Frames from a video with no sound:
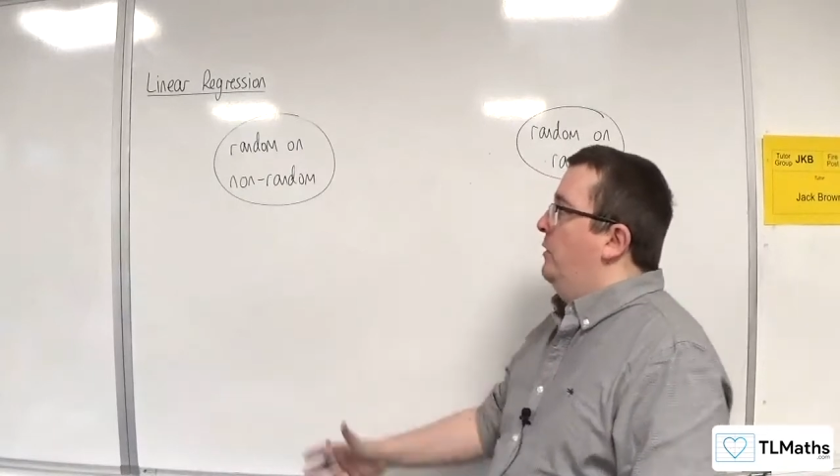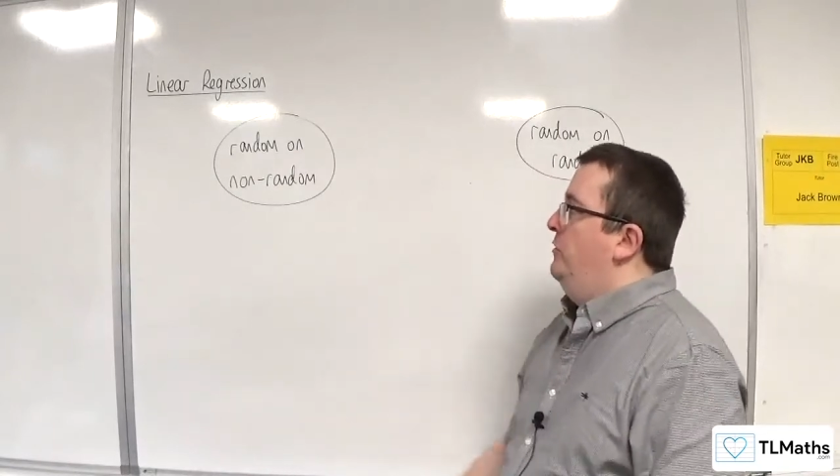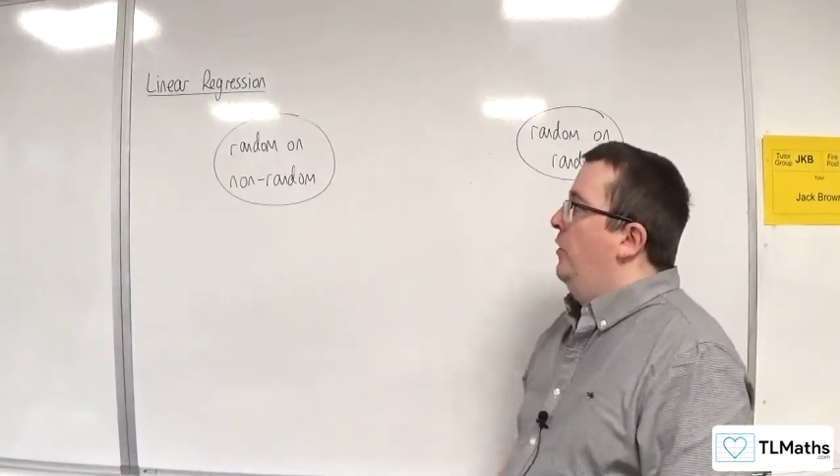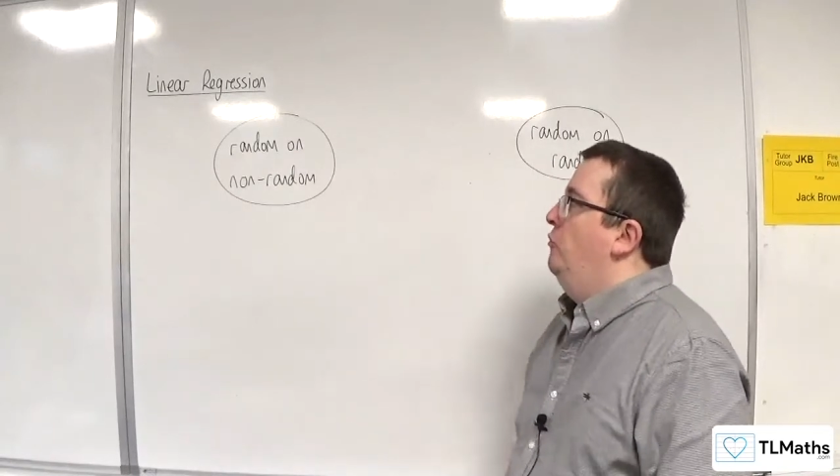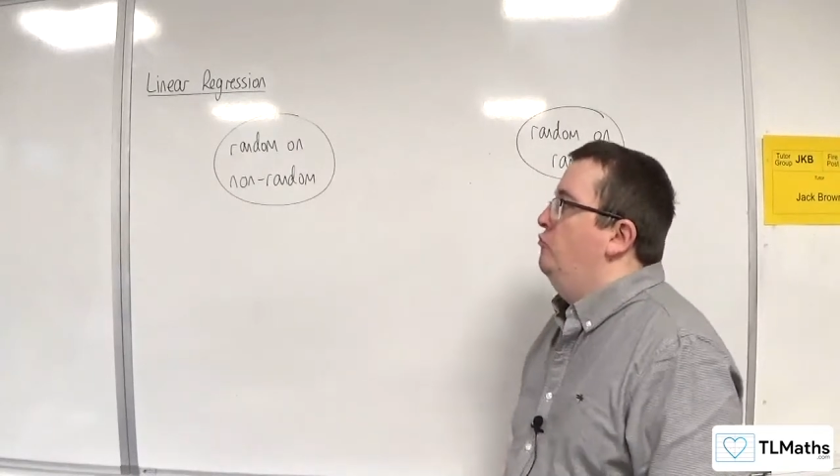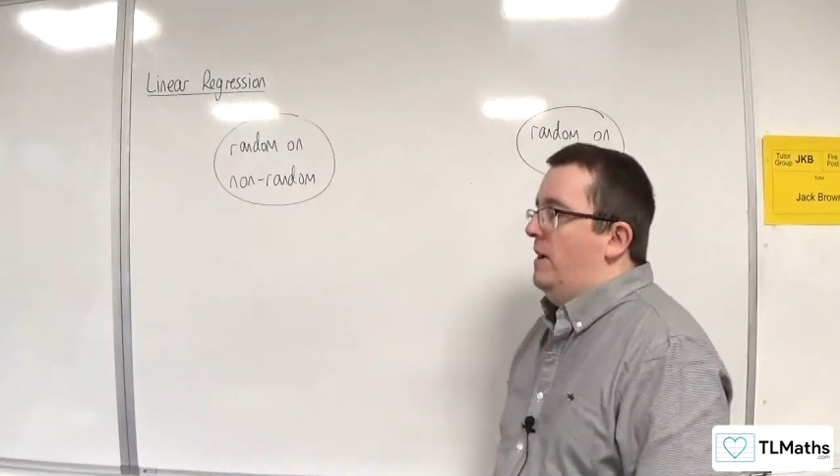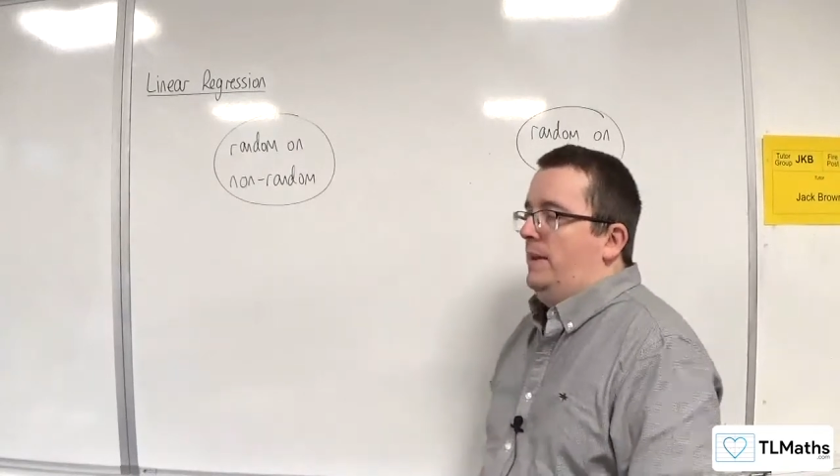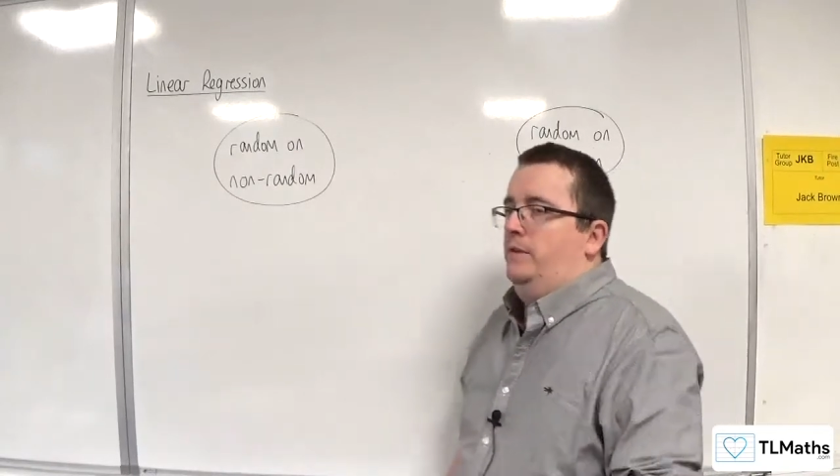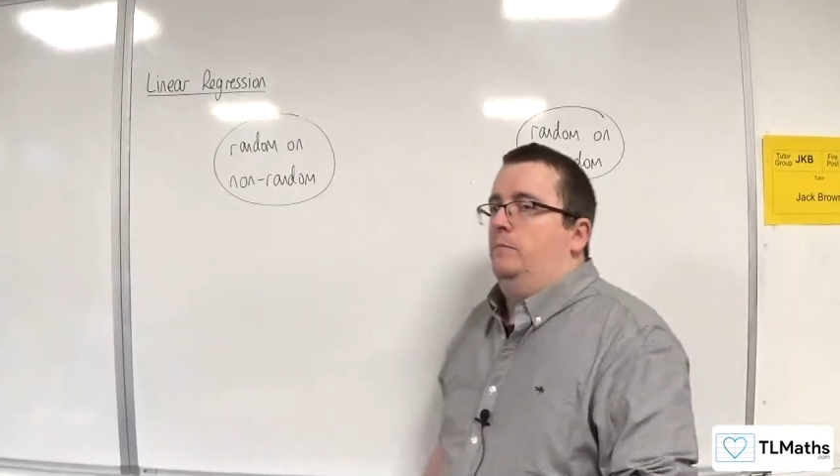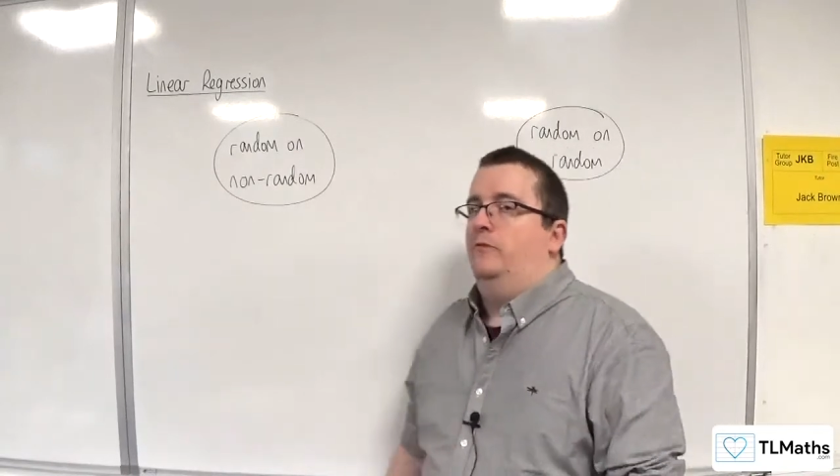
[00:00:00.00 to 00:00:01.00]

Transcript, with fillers: on non-random